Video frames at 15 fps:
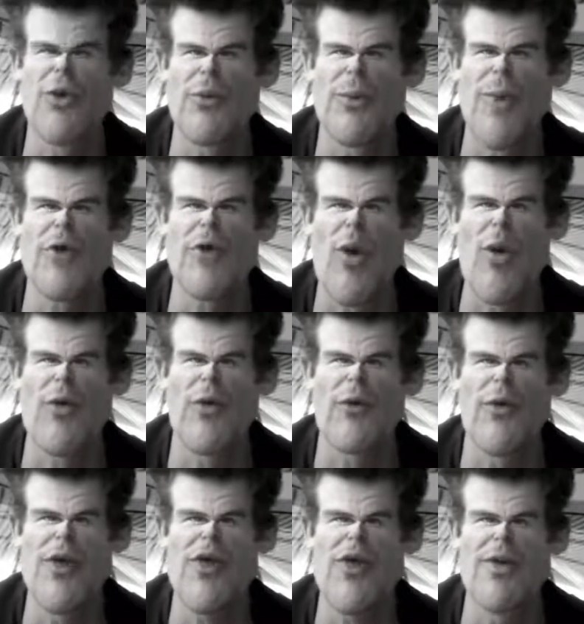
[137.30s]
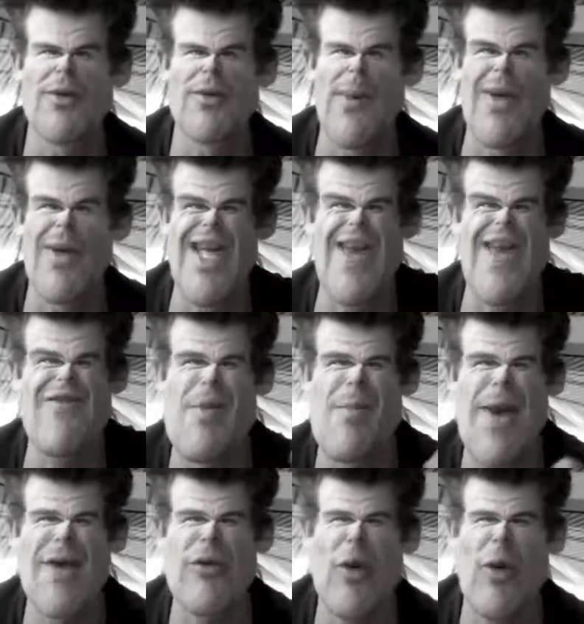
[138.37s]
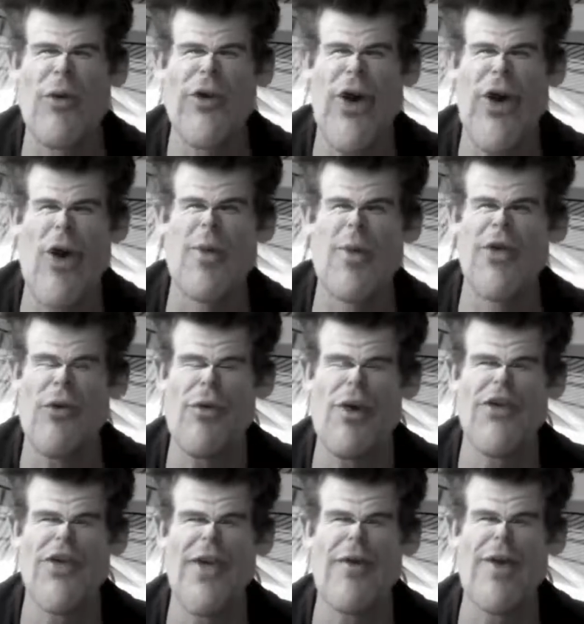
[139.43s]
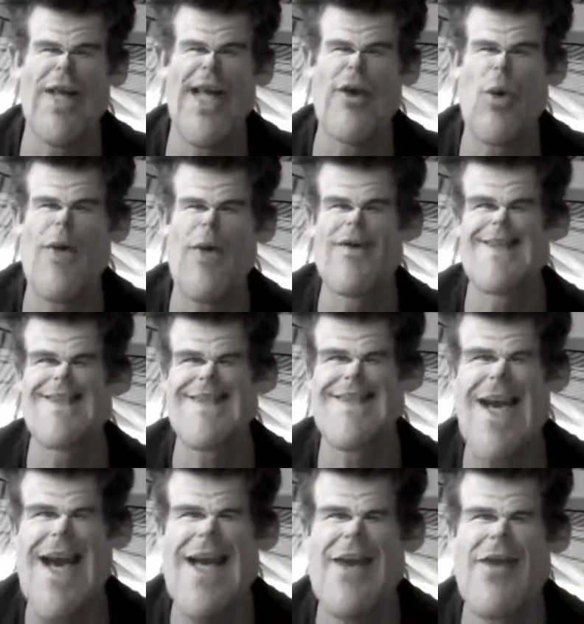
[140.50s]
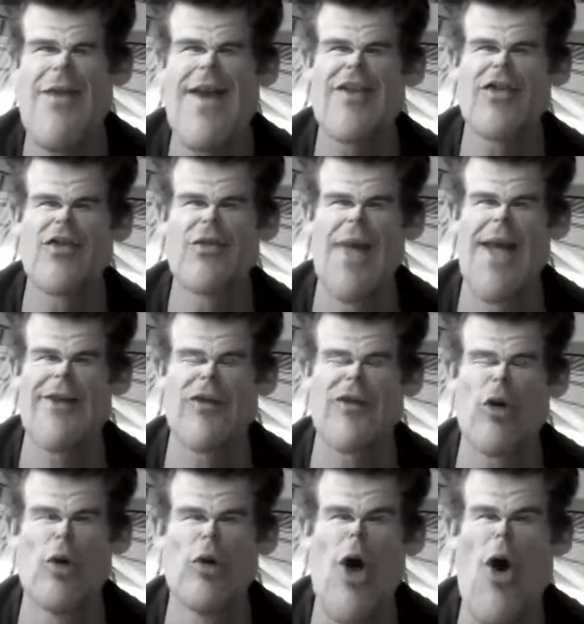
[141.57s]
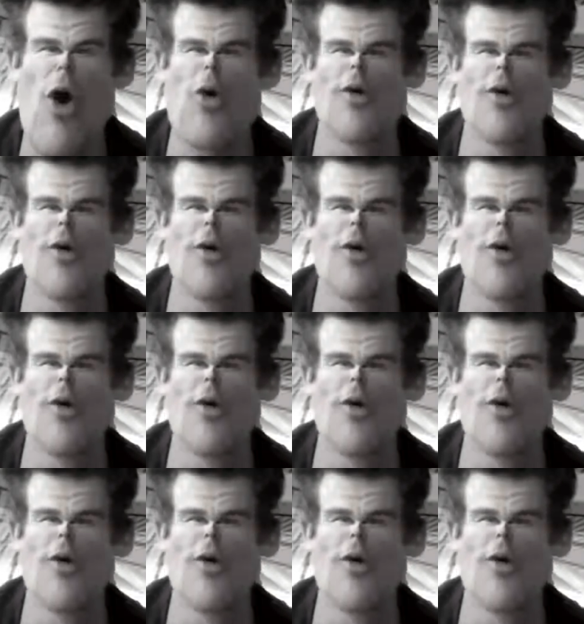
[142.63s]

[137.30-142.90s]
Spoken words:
B12 deficient. I mean, even your B12 serum is 370, and you even say that that's too low.